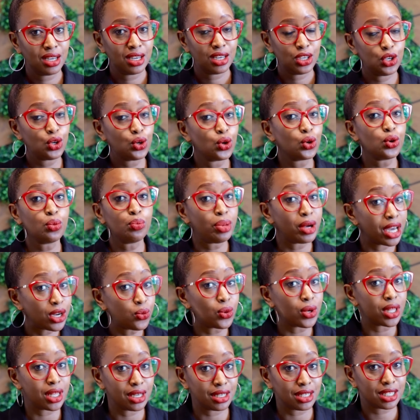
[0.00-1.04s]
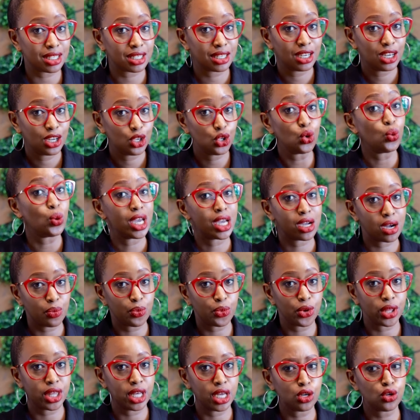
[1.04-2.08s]
You go to bed with it. You wake up
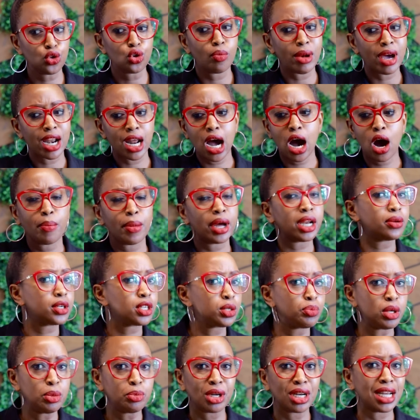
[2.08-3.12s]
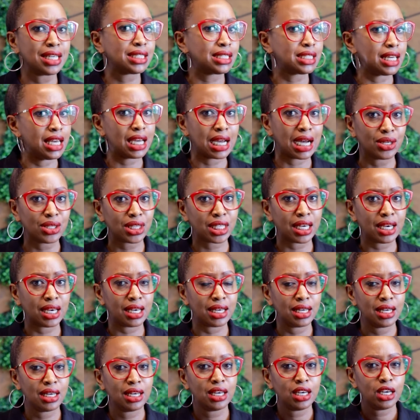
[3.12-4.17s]
with it. No matter how much people are saying out there,
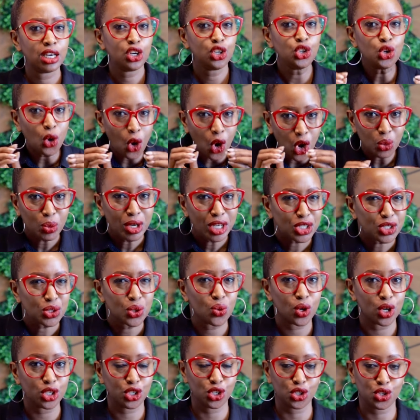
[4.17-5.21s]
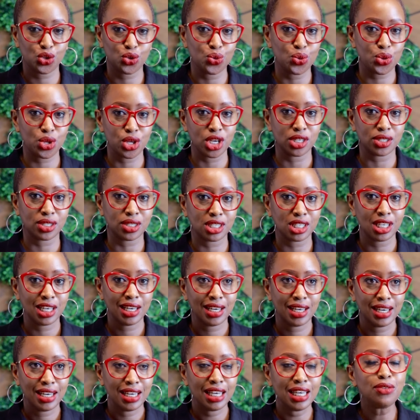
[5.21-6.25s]
you always know what your truth is.
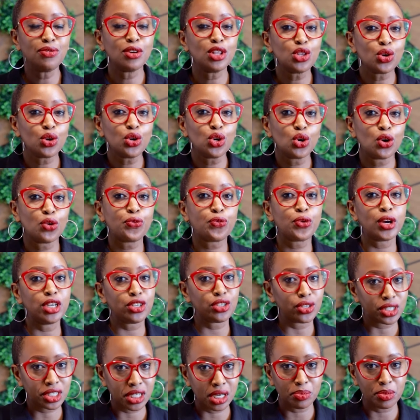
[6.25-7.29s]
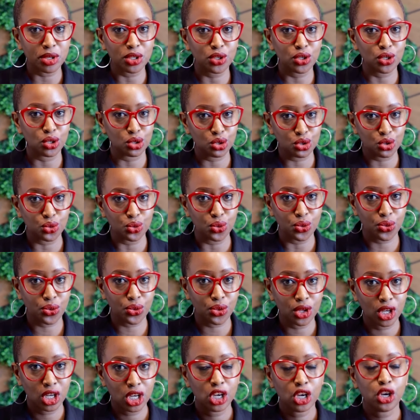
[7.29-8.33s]
Even though you're afraid to step into your truth,
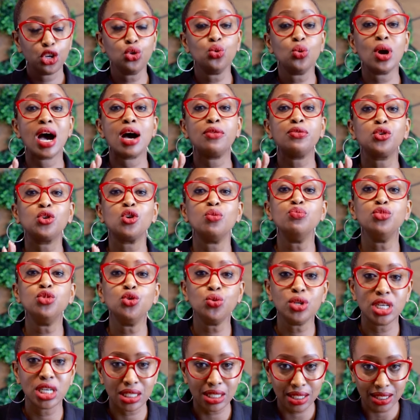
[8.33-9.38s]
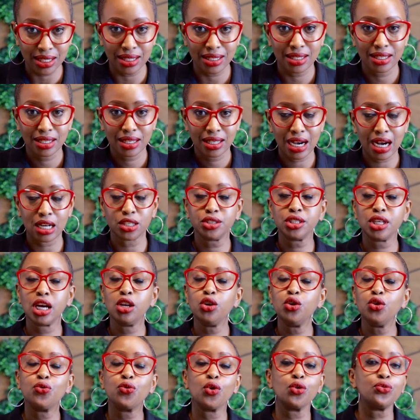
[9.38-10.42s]
you have community. I'll tell
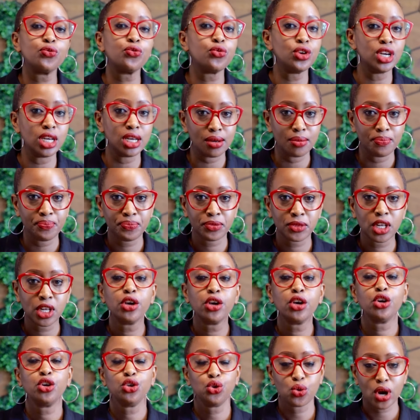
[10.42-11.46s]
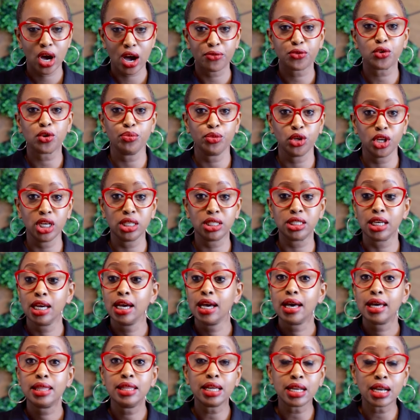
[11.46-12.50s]
you for free, you have community.
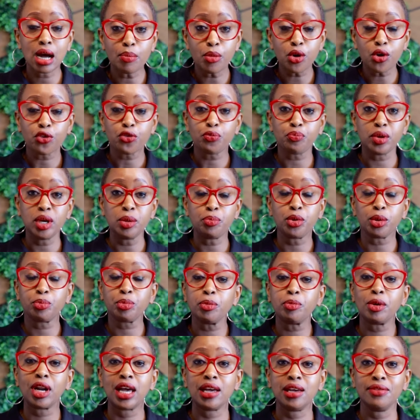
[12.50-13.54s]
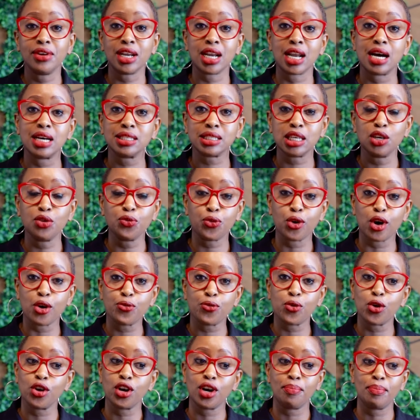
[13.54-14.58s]
The number of people are even asking for a
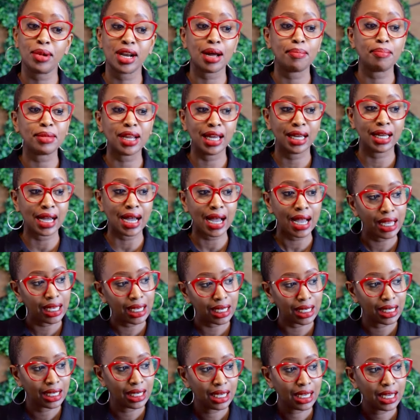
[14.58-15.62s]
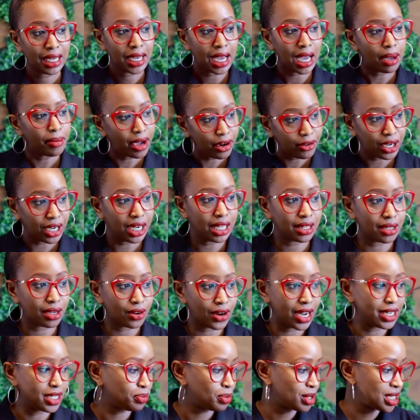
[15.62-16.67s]
forum, but I'm like, am I really the
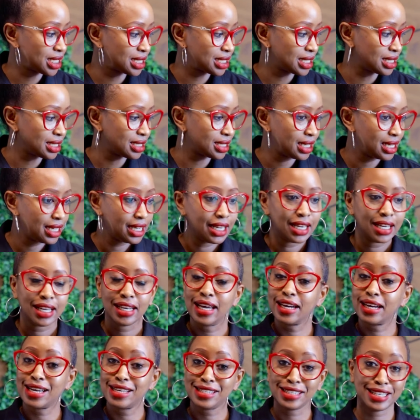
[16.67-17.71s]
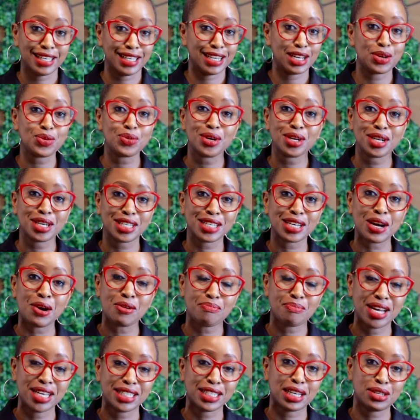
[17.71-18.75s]
right person? Like I said, I don't want to tout
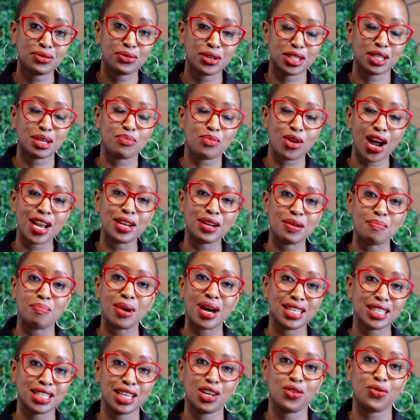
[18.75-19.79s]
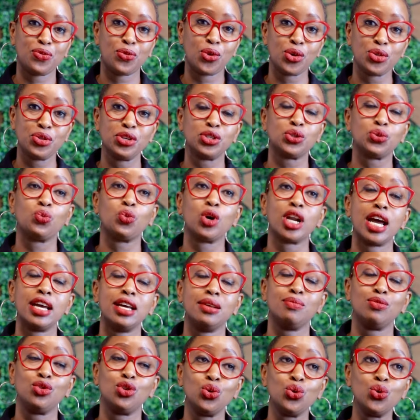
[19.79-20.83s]
myself as a brand ambassador for this. What I
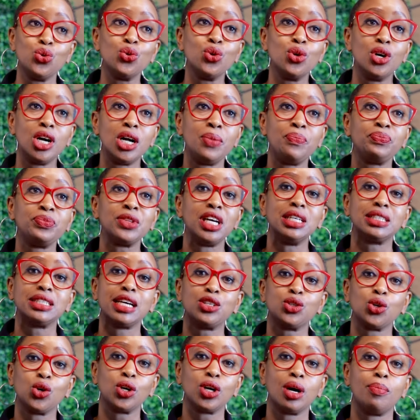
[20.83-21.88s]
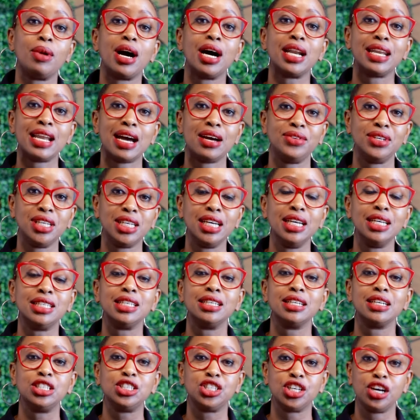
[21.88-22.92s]
do is I talk about navigating
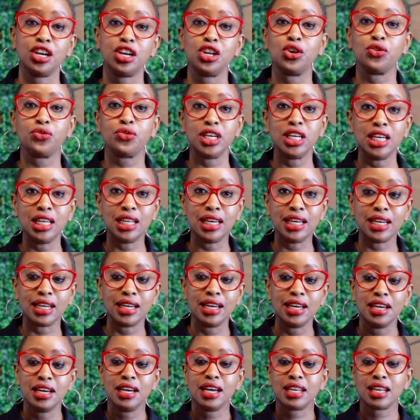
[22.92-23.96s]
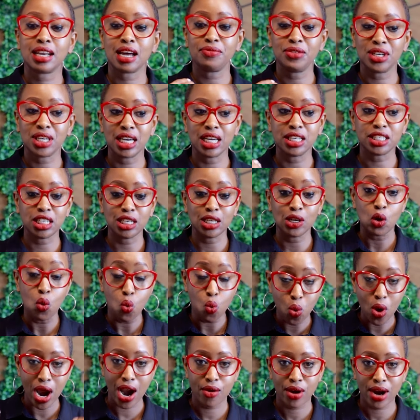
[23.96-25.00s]
a journey of healing, navigating
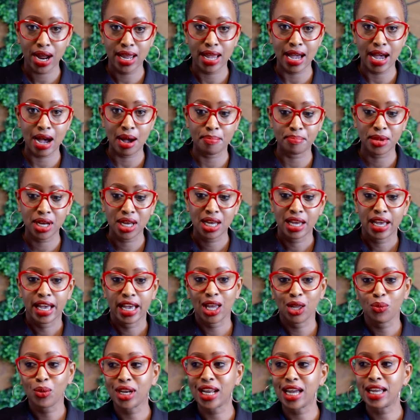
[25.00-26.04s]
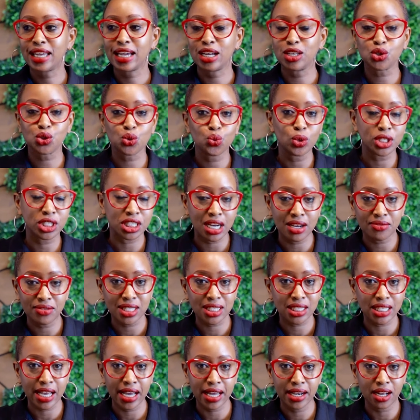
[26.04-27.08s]
where I am, and when I get to whichever
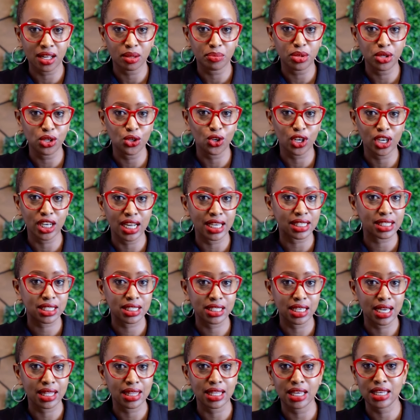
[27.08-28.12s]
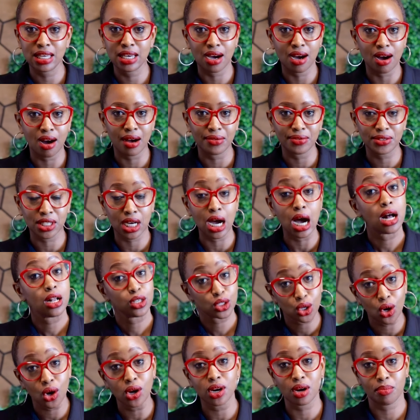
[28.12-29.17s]
side I'll be on next year and the year after, I'll
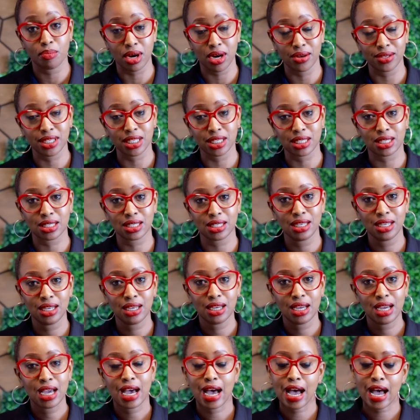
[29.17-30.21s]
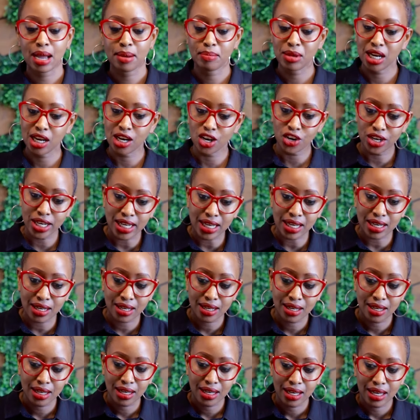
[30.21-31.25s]
talk about it. I'm learning
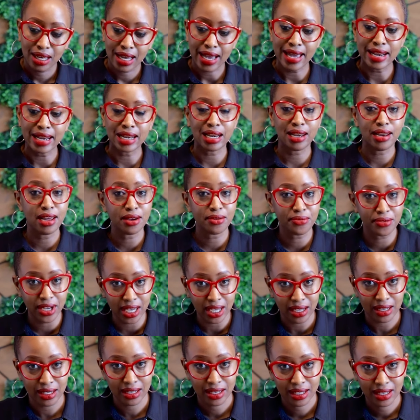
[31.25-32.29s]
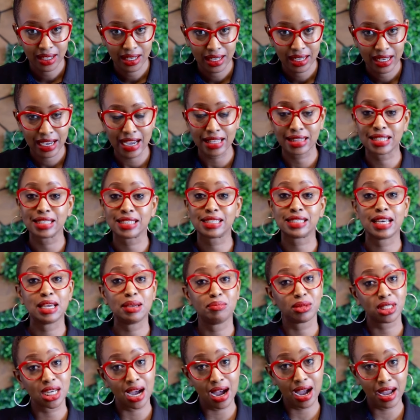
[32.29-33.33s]
and living at the same
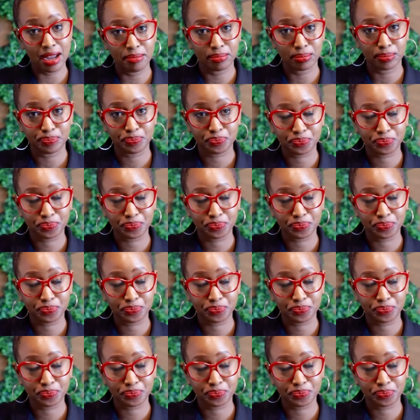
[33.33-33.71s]
time.